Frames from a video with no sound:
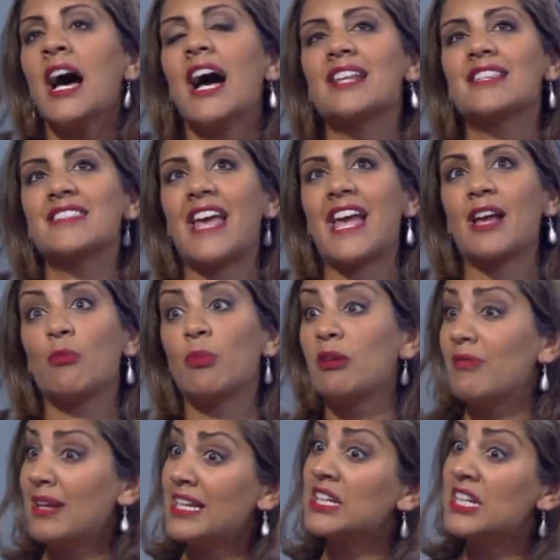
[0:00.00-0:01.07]
and saying
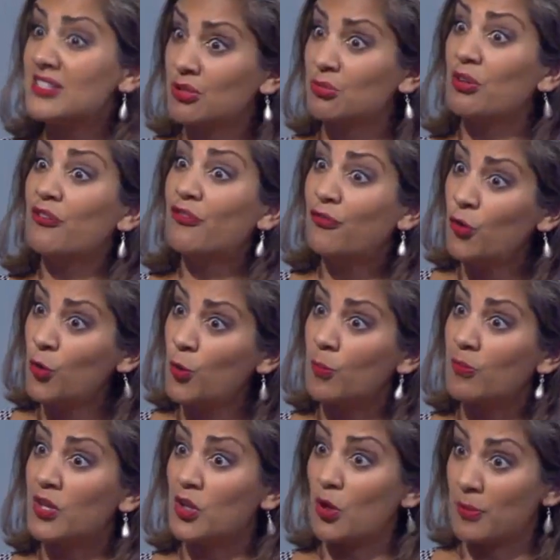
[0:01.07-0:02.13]
we really need to
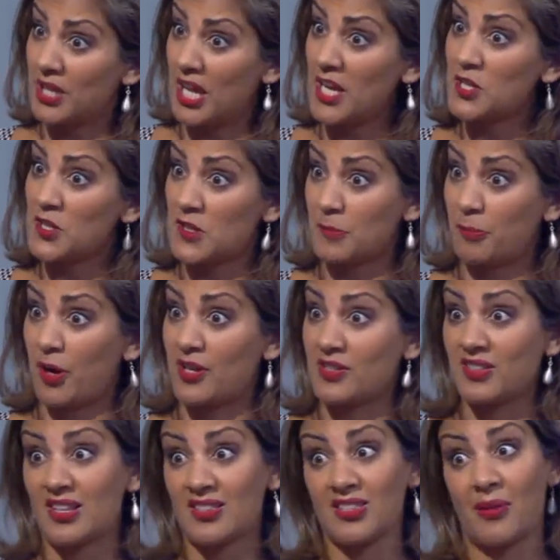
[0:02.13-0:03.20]
reform the nominations
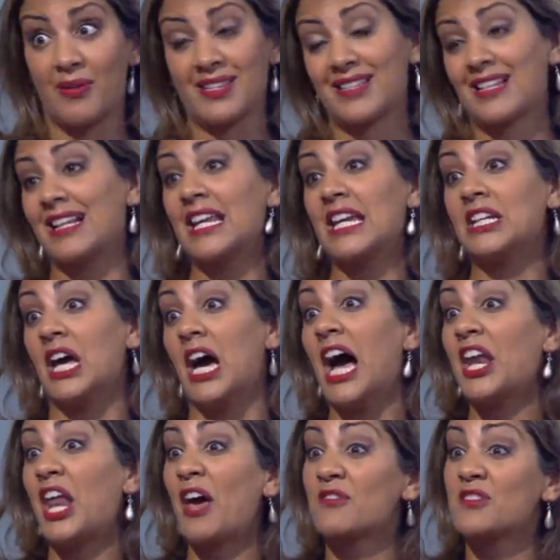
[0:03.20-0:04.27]
process so it's cleaner
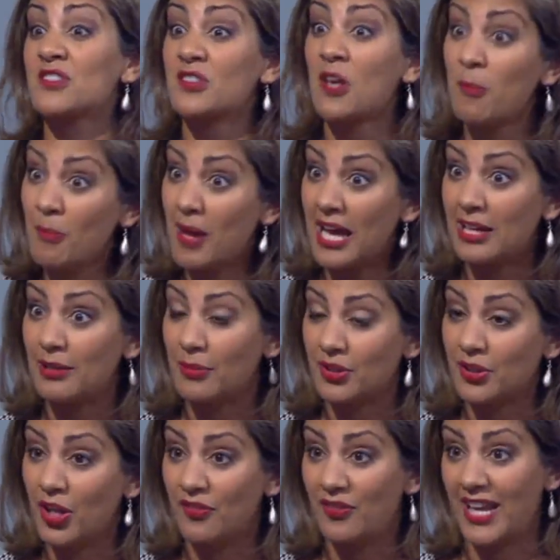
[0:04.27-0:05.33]
and have some
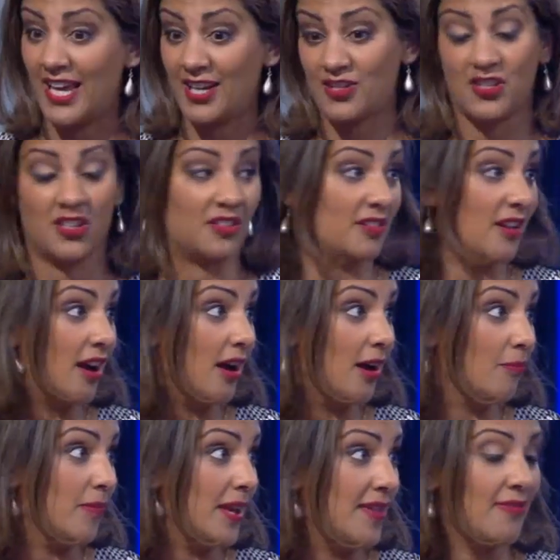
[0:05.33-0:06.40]
element of election
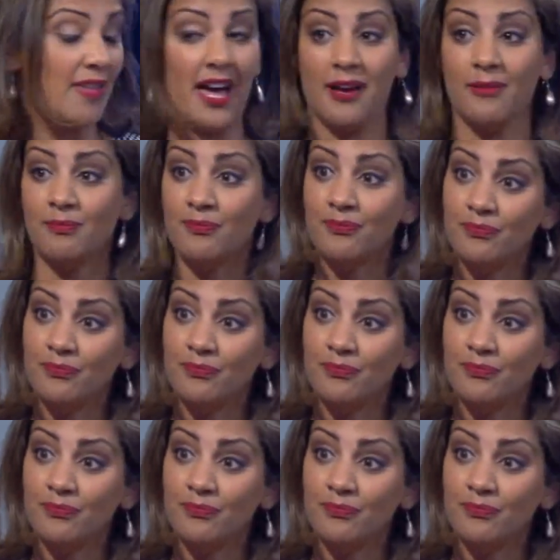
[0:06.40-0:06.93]
in there.